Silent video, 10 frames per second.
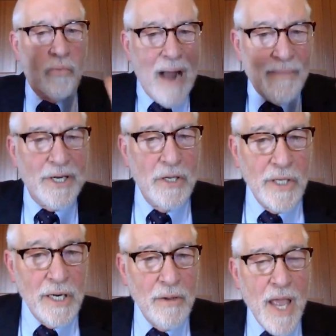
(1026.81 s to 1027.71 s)

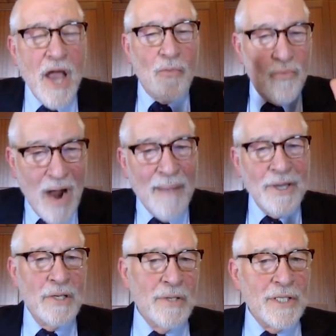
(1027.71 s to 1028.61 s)
Robinhood.
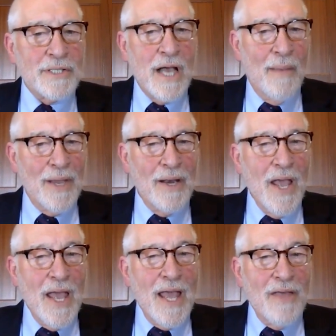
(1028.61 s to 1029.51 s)
Robinhood is coming.
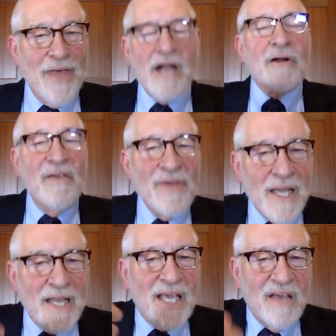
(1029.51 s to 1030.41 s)
They are even
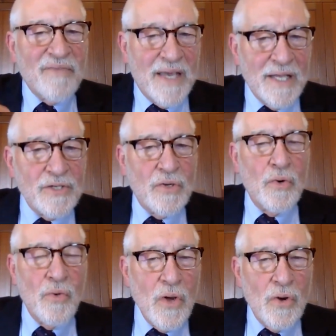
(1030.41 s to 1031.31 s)
going to give kids
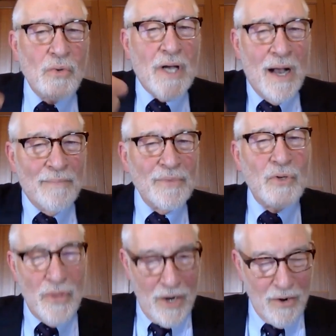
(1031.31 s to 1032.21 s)
who come
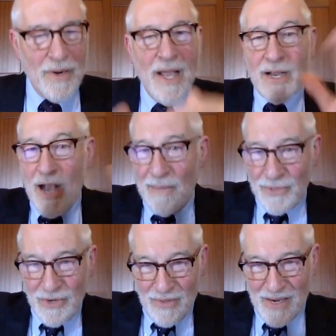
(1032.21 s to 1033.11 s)
to
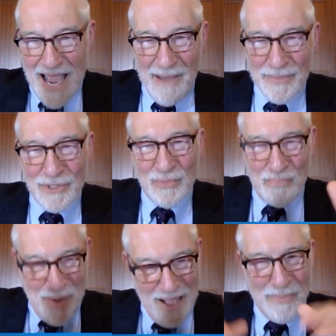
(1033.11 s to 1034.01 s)
the campus
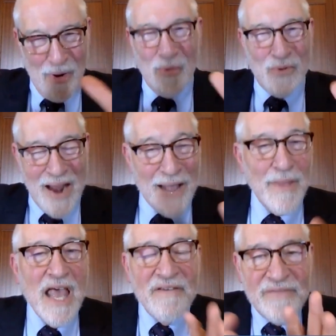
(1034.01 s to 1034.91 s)

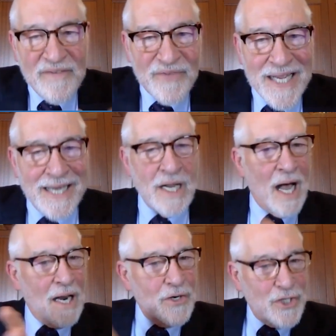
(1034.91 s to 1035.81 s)
program
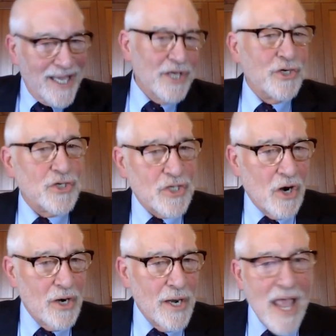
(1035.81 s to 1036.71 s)
$15 to get you
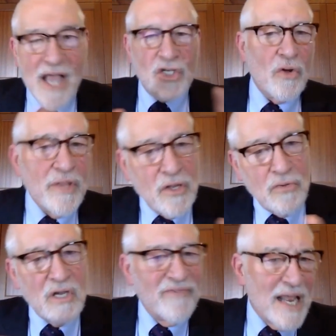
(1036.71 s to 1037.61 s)
started, so that
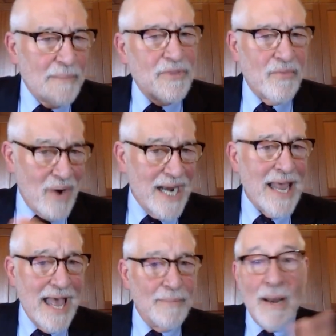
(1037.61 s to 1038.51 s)
you develop the
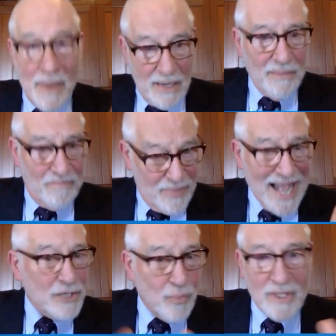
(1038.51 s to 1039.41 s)
right habit. I mean,
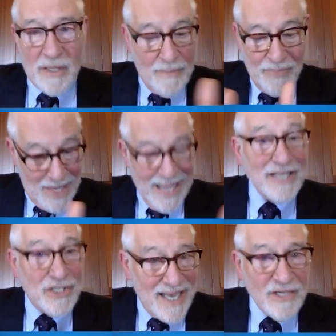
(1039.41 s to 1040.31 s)
that's what
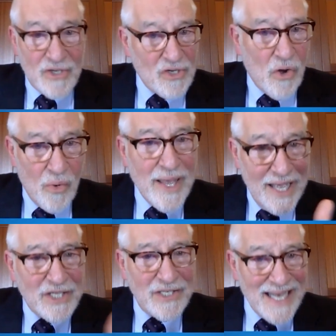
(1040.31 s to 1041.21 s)
it says so.
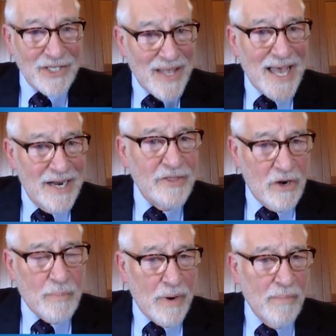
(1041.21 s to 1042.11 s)
It says that in
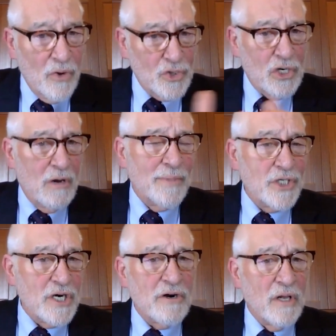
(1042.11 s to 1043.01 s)
their promotional
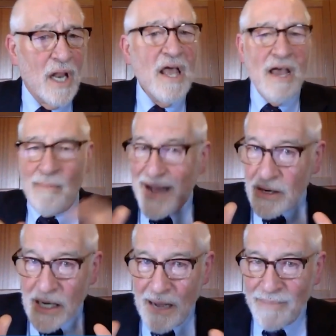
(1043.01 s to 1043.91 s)
material
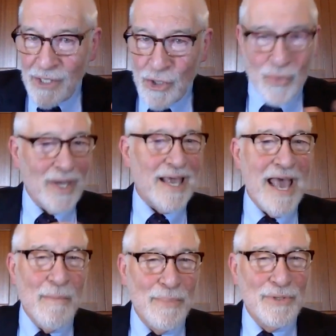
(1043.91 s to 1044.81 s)
about coming to a
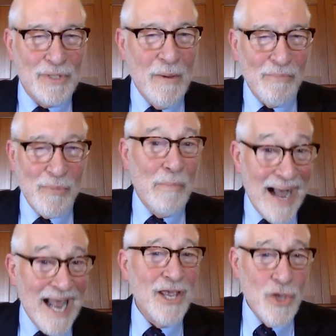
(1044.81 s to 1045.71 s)
campus
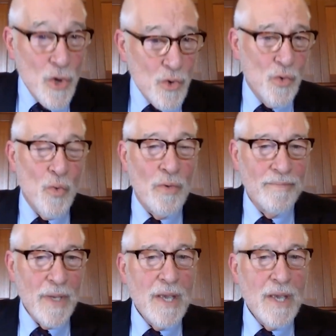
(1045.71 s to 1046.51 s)
by you.